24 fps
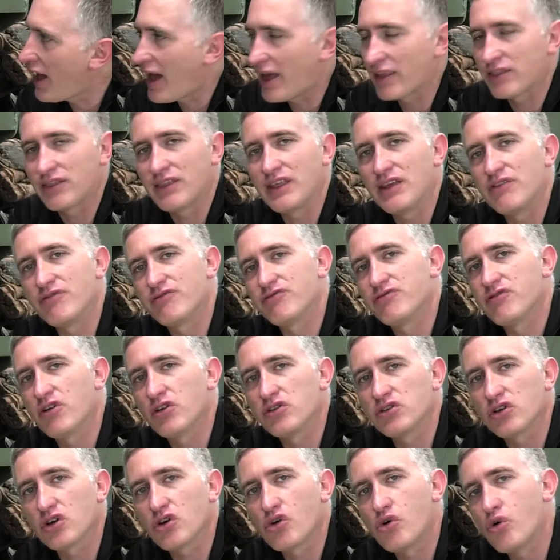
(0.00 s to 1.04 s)
at the
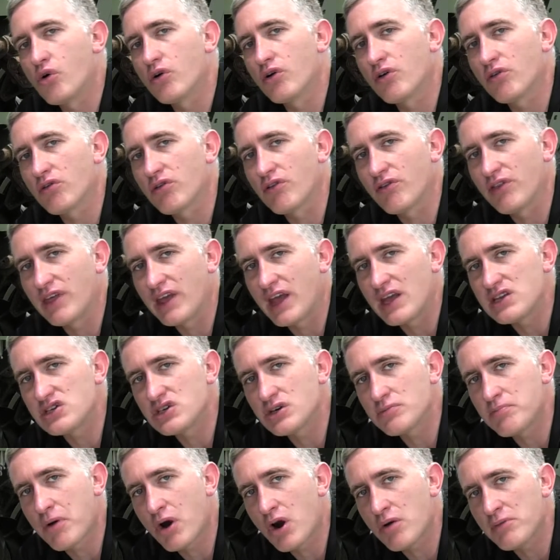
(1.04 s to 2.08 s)
front corners of the engine
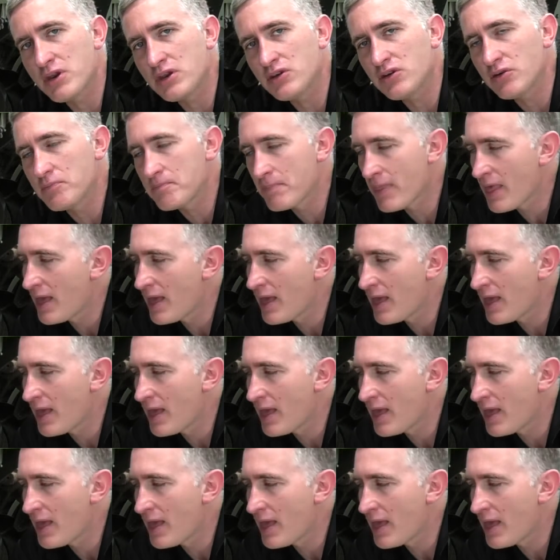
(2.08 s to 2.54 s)
compartment,